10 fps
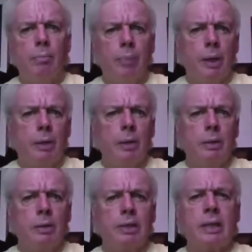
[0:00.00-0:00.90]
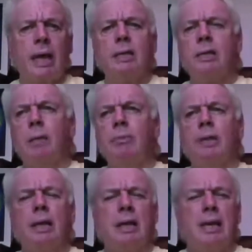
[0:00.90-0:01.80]
But say
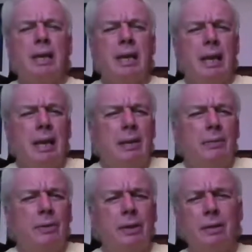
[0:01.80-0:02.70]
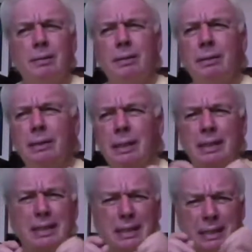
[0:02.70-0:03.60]
something even
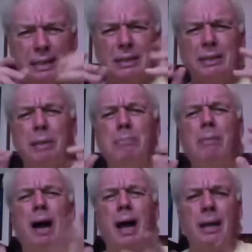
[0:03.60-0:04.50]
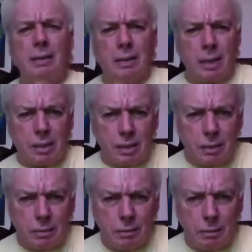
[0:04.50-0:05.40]
the
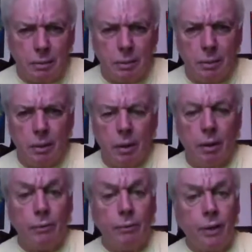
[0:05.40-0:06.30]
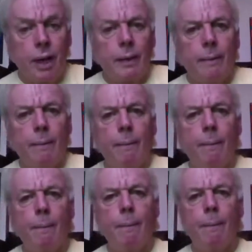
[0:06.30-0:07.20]
mildest of thing
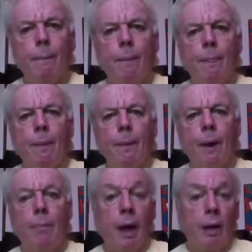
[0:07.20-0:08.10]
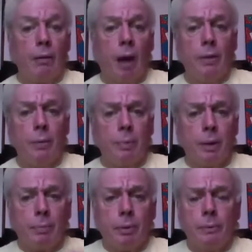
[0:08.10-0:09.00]
about other
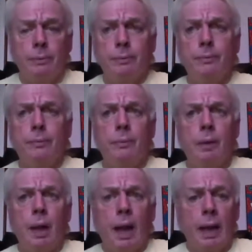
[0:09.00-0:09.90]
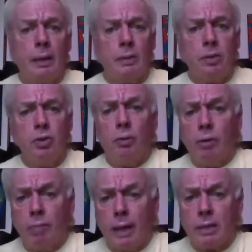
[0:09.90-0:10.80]
people, and you're a
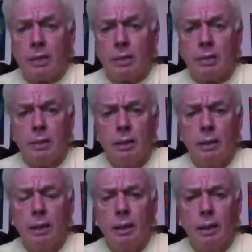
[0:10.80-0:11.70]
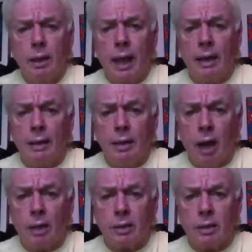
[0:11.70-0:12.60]
racist and a
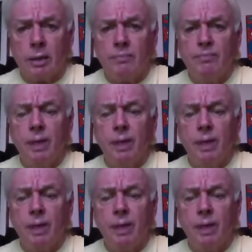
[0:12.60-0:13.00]
Nazi.